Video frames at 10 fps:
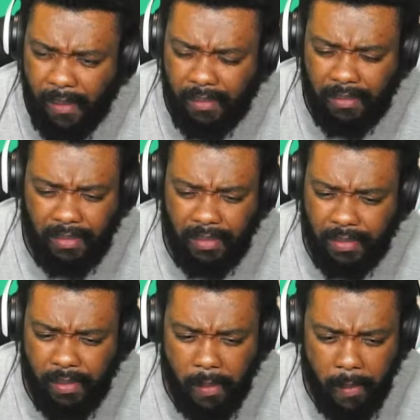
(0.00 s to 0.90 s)

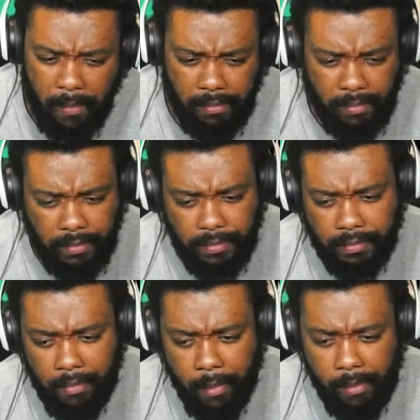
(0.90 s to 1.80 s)

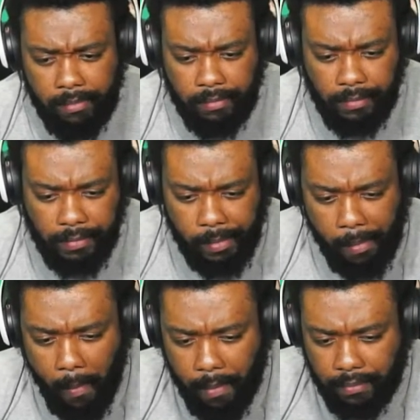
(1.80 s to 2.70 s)

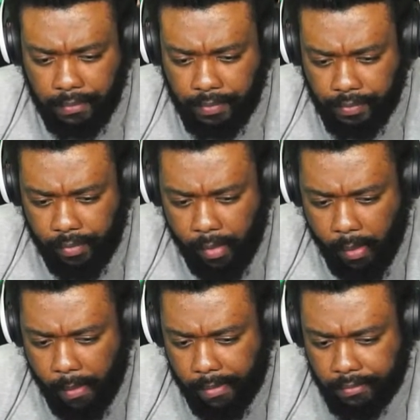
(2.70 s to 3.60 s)

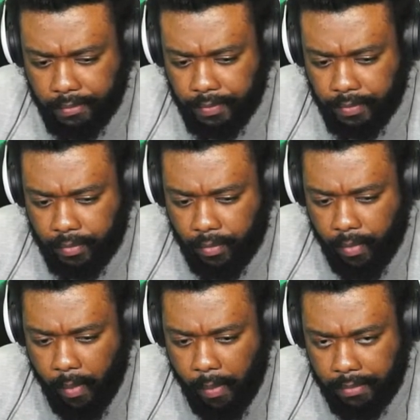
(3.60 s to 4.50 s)

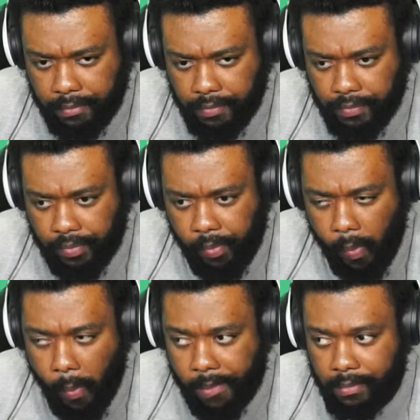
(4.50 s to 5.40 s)

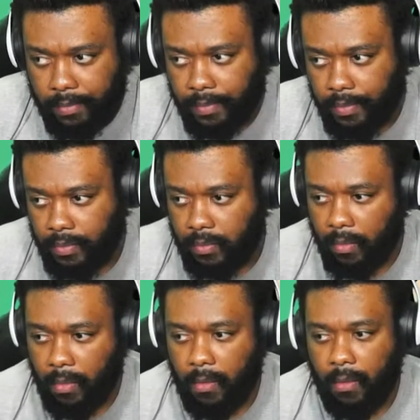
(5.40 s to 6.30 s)

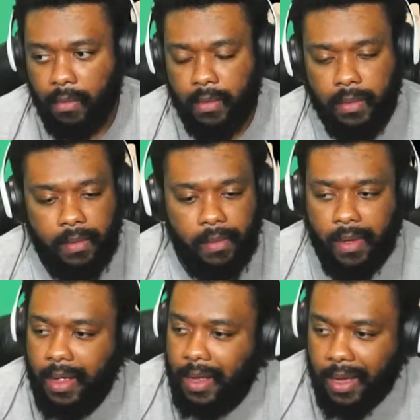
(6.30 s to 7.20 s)

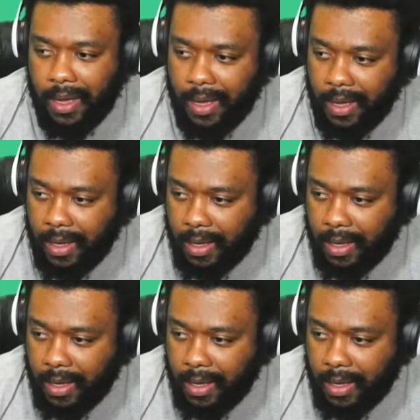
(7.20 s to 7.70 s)
[no speech]